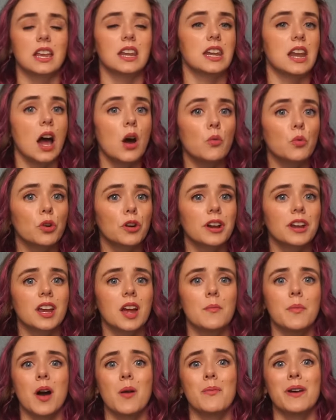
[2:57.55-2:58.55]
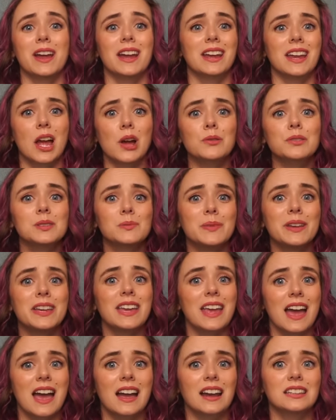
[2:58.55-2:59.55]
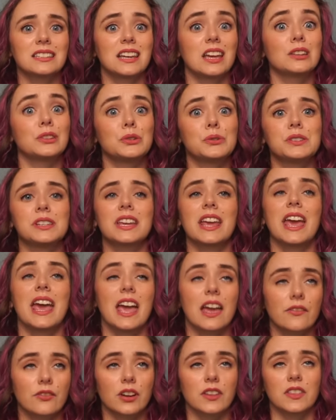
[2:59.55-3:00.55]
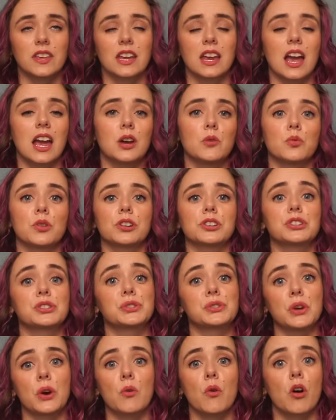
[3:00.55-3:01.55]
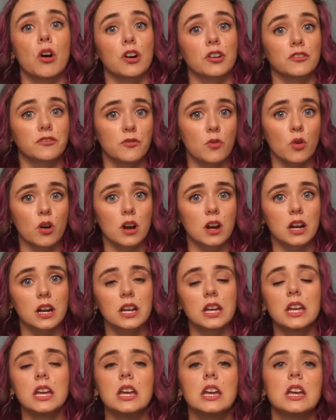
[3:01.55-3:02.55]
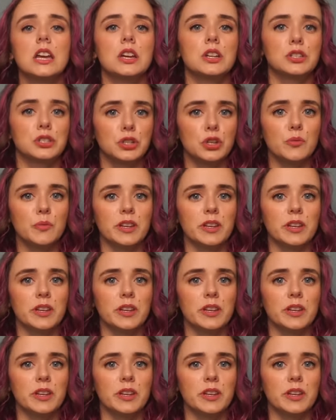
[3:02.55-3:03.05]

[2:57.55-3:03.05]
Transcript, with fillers: not worrying about my accounts being hacked and losing everything I worked so hard for. To